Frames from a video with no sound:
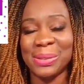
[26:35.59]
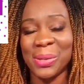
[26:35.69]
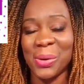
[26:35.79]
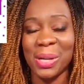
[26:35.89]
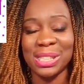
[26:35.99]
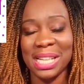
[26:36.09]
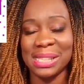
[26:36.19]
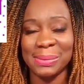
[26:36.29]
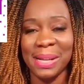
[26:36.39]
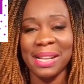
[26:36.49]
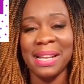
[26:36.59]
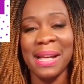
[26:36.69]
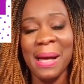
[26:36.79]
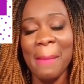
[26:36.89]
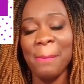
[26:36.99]
So go watch that as well.
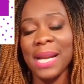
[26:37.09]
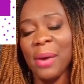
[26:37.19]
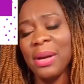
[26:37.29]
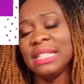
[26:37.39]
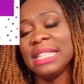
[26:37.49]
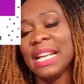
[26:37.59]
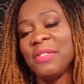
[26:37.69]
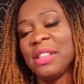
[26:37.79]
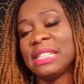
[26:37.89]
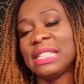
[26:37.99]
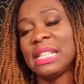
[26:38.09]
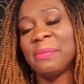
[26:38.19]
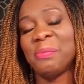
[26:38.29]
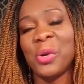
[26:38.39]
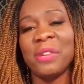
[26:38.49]
But I wanted to give you this
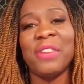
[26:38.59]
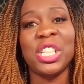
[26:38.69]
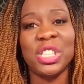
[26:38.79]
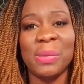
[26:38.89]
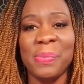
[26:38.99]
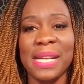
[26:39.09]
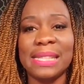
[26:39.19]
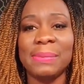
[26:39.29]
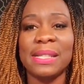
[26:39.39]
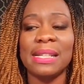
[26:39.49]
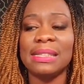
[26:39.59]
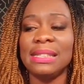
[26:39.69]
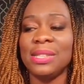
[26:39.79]
little motivational piece because,